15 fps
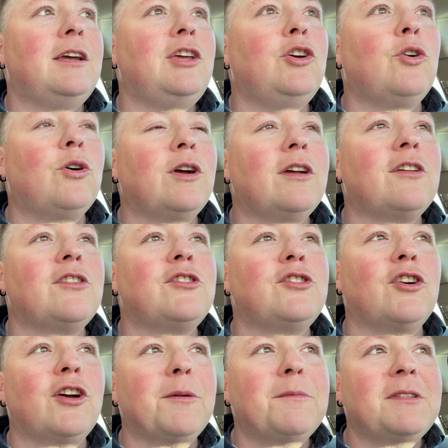your
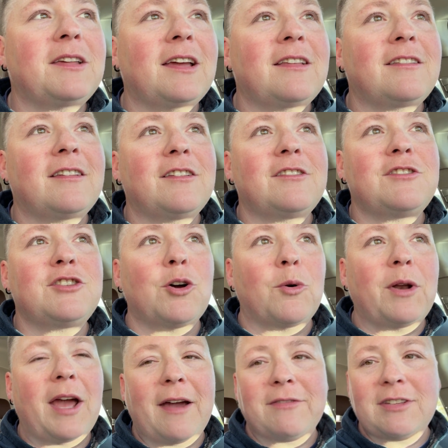circumstances
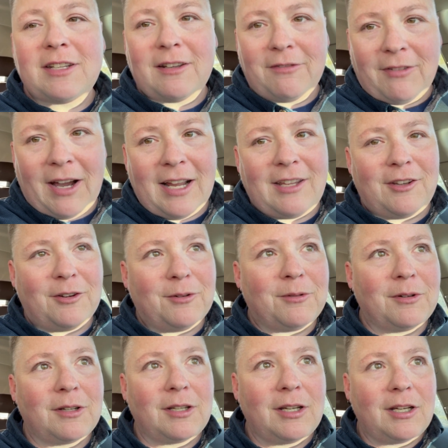don't have to define you.
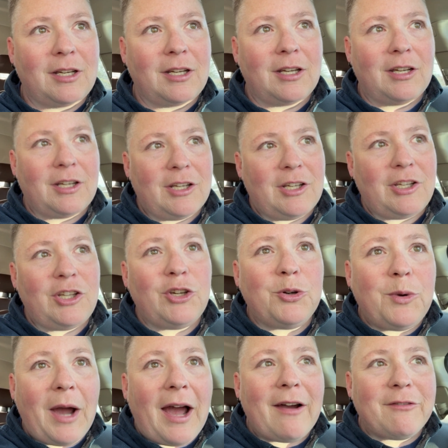
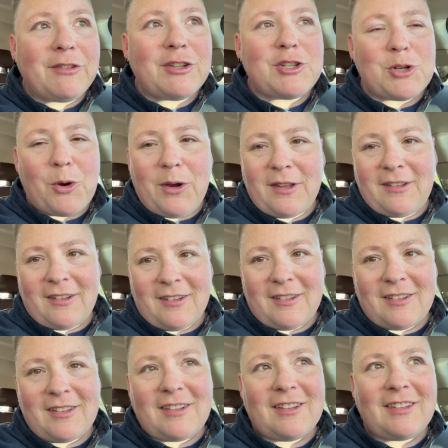You have the
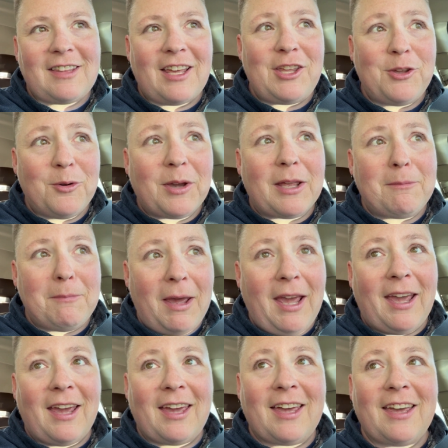choices that you can
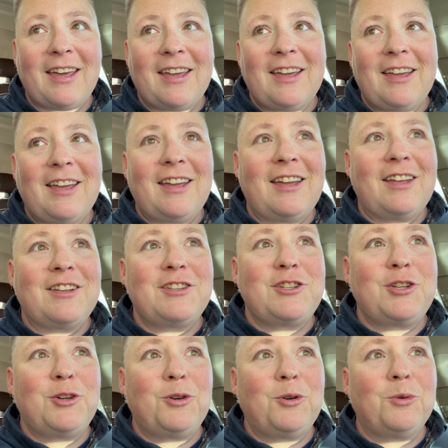make
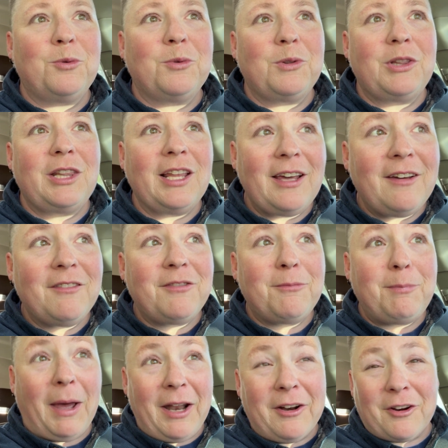to
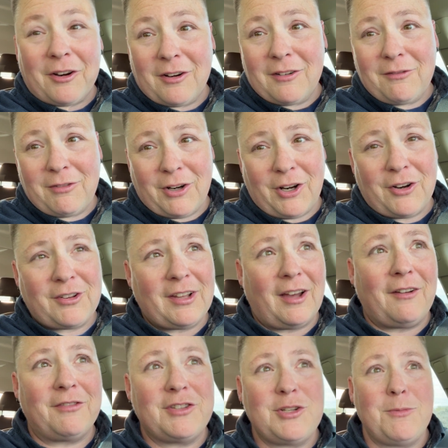live better for
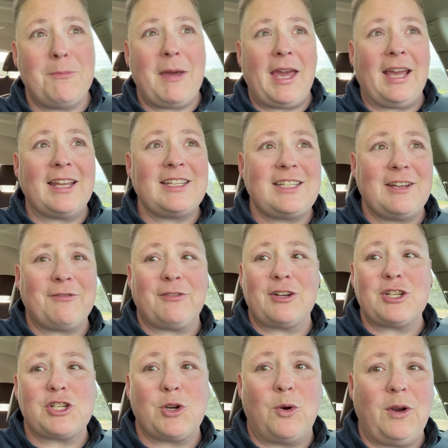yourself, to make a
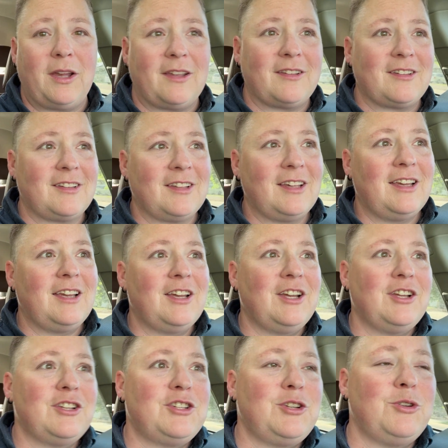different choice,
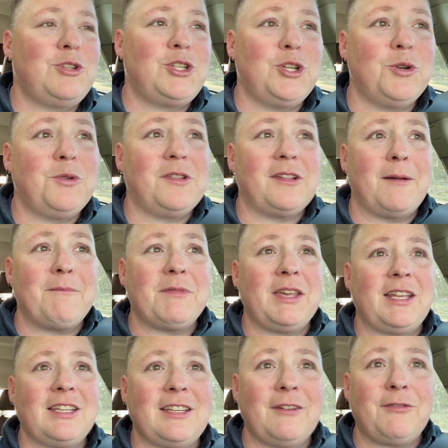to do
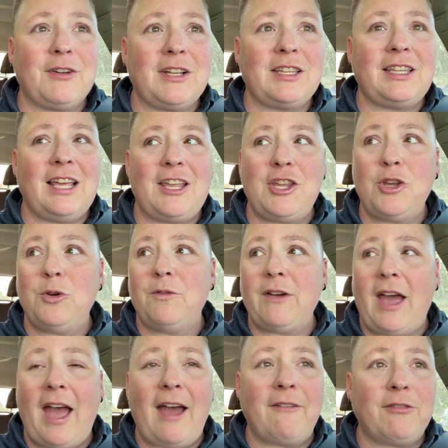something different than you've
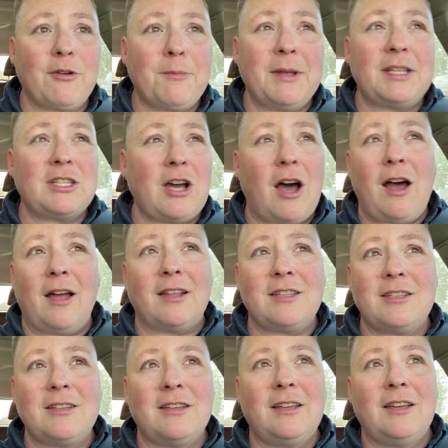ever been taught.